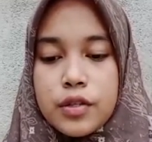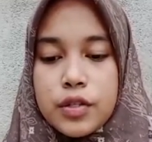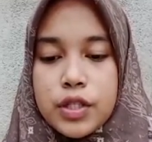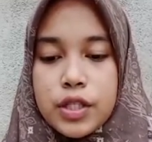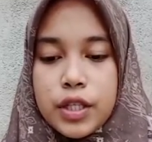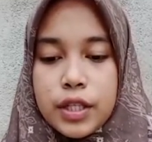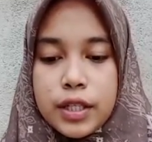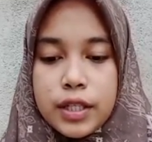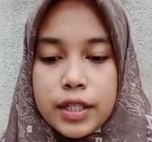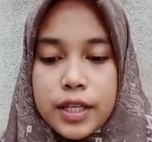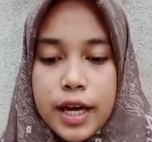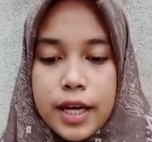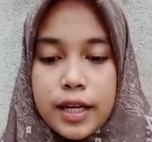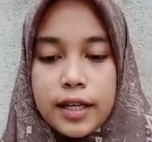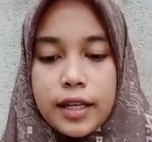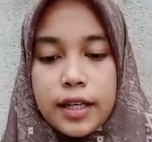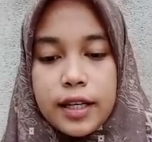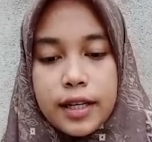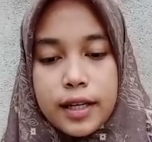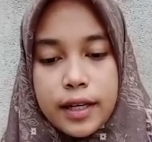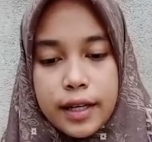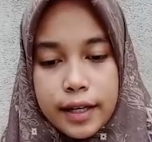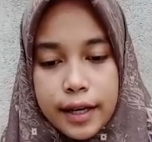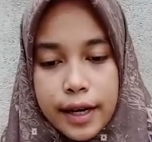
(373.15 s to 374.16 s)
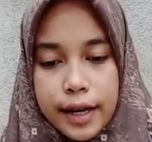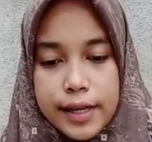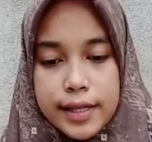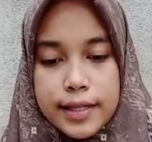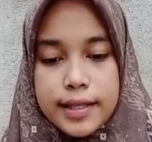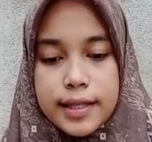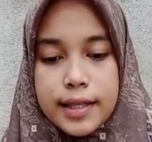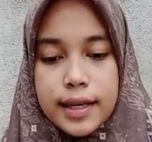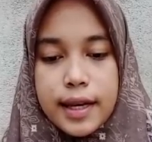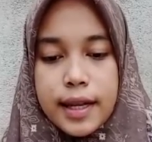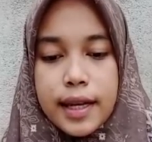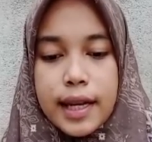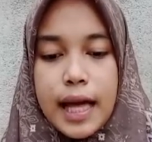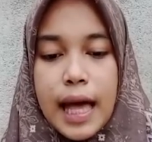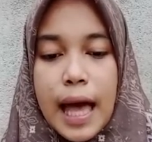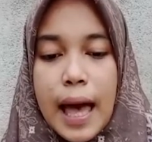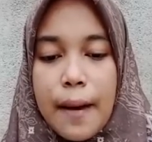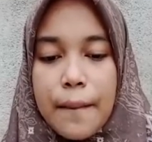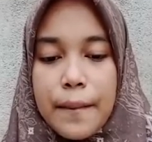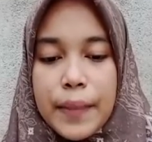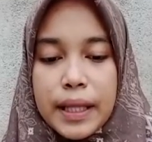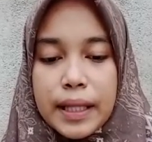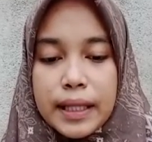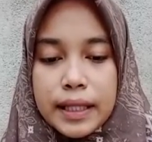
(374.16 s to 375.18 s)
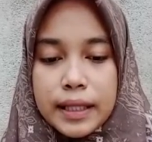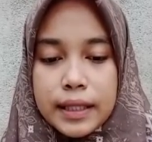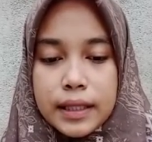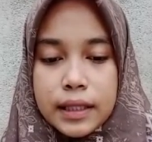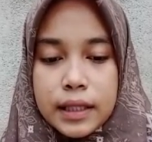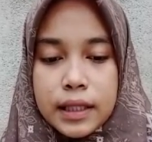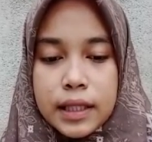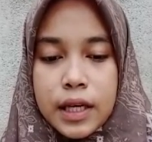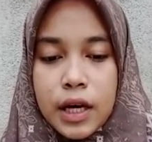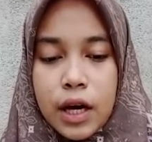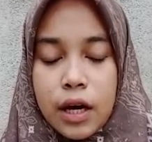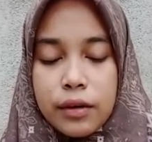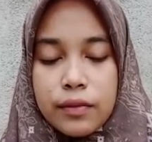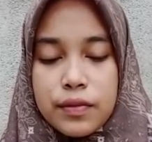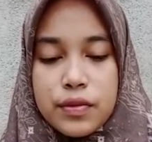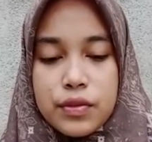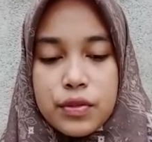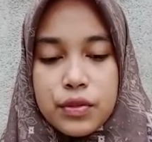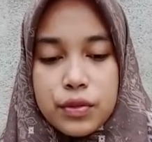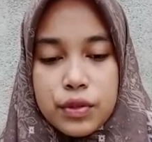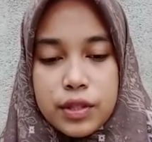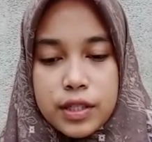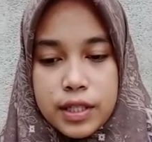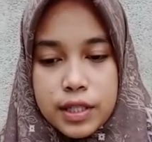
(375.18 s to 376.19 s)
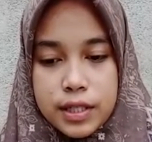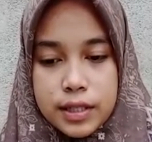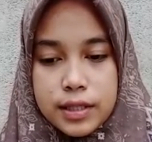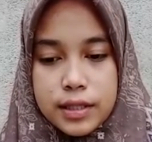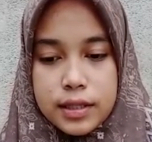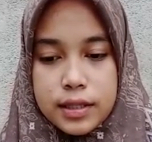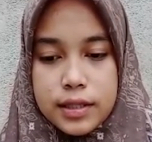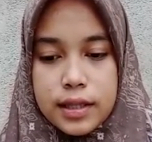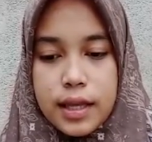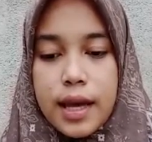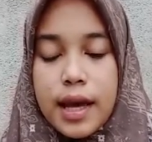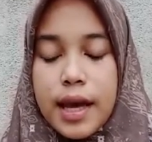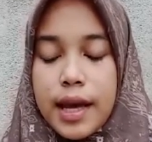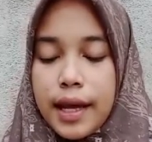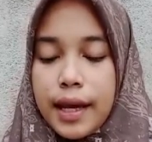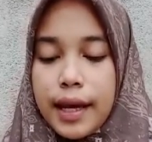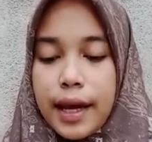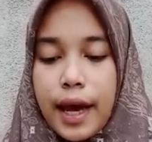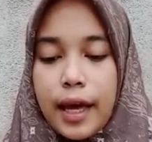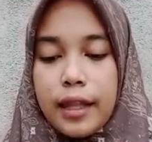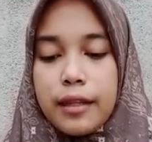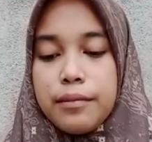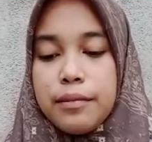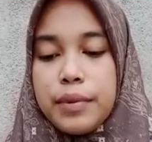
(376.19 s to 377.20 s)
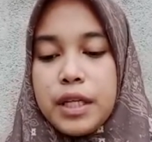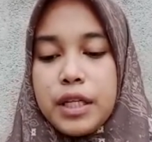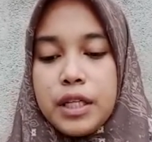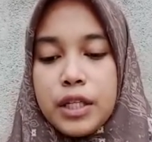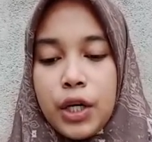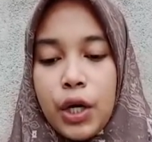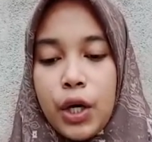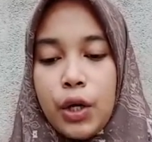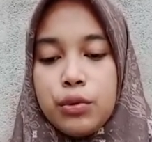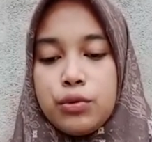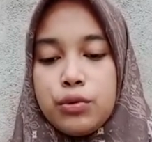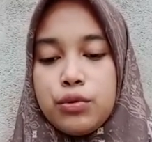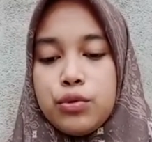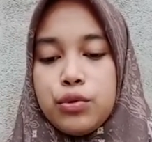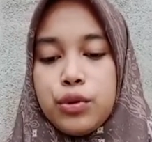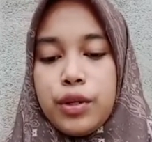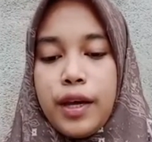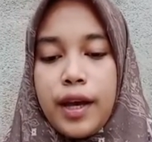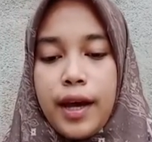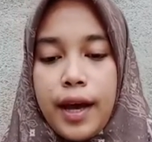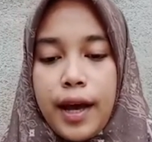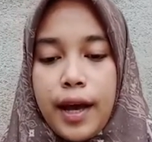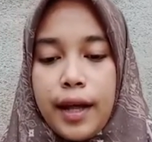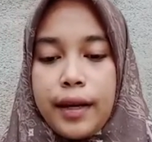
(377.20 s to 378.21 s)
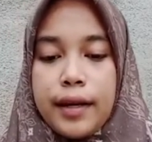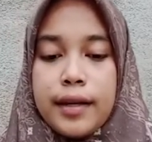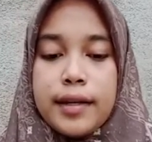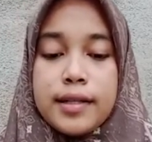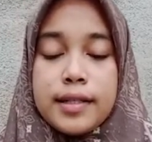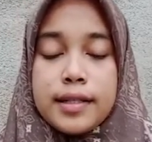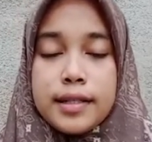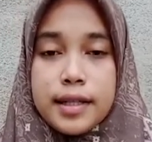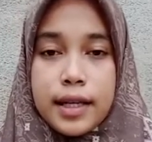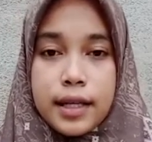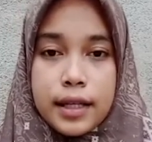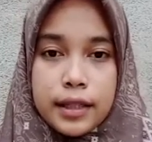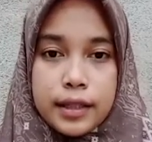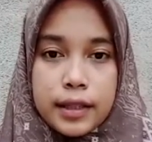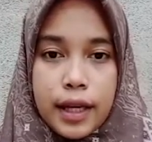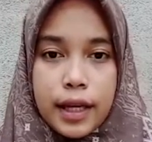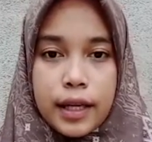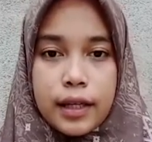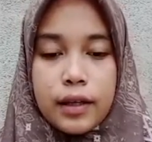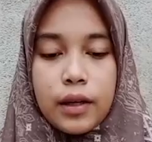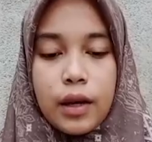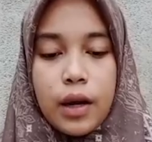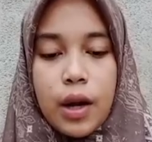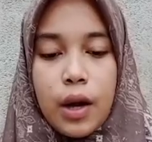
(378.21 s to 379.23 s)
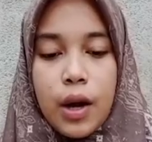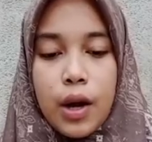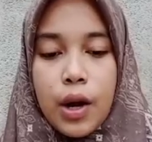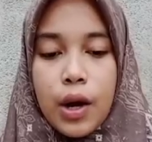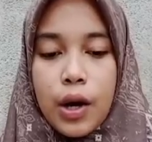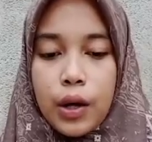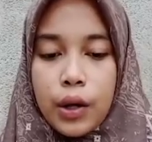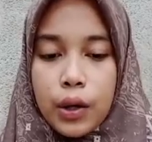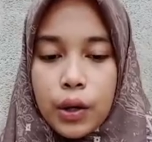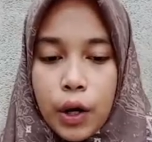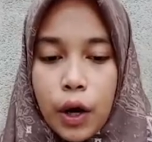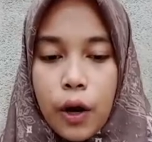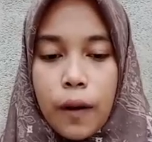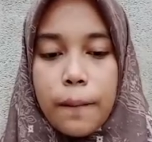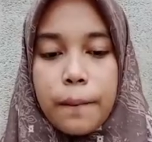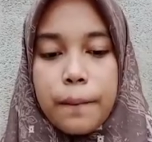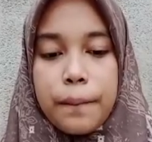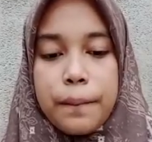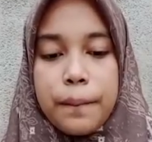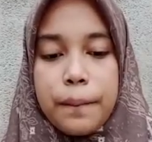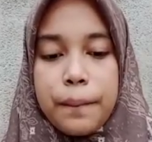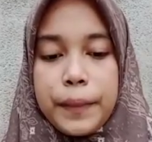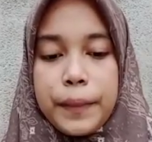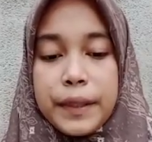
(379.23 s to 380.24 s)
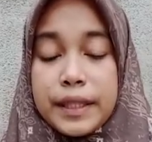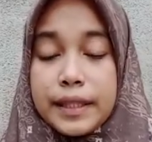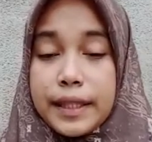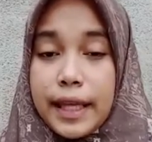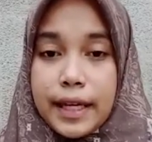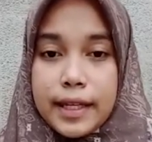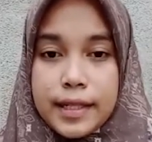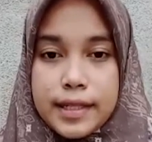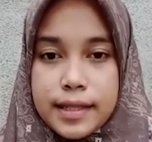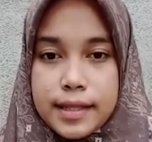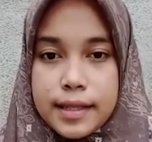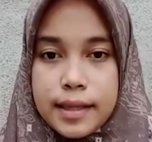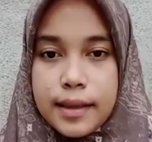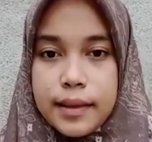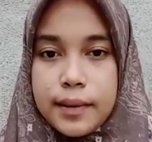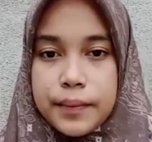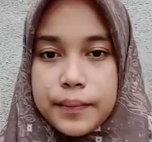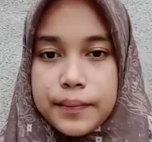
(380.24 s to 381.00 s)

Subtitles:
so that increase in ability of students can be known to get a certain competency.